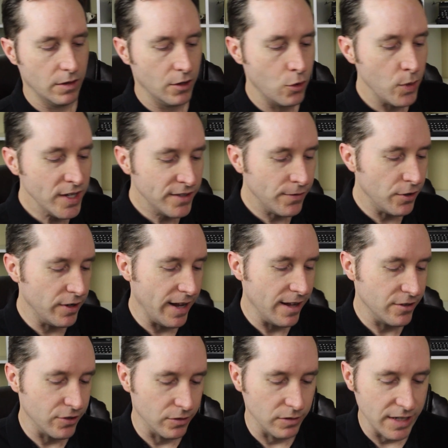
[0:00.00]
The quest for an
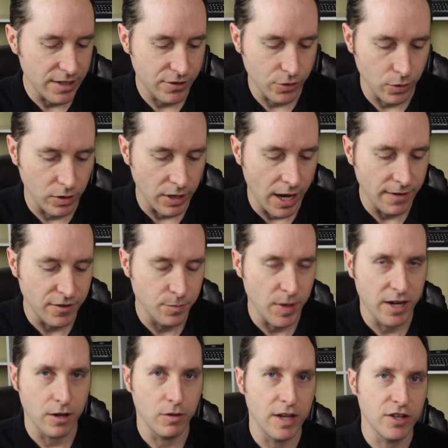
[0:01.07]
answer leads to a lot of
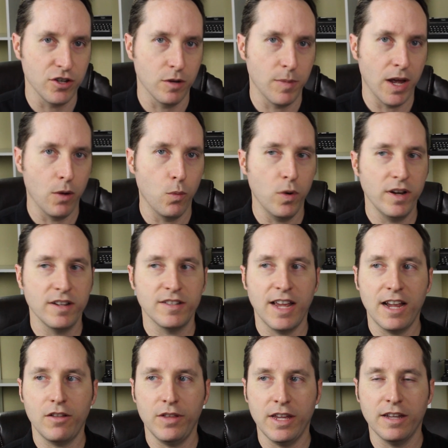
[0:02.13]
speculation about what
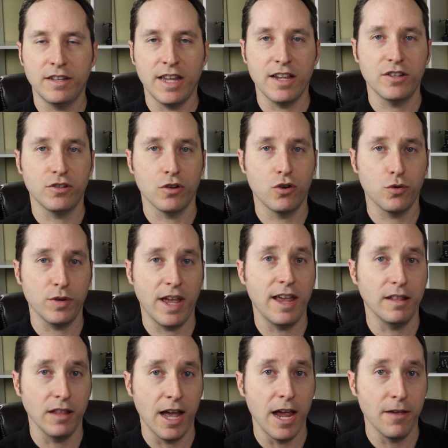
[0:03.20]
exactly it takes to
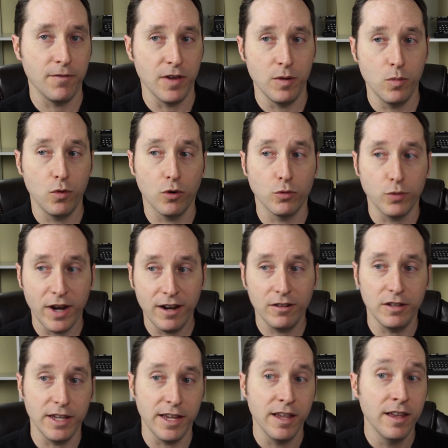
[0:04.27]
create life, and more
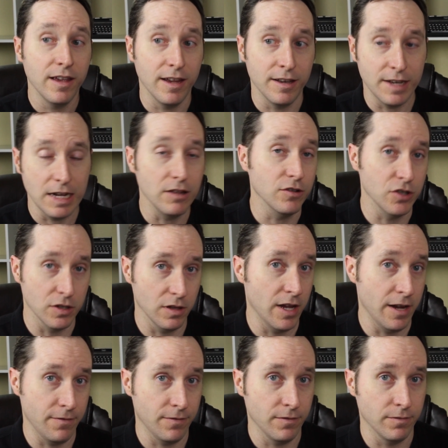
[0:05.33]
rarely, intelligent life.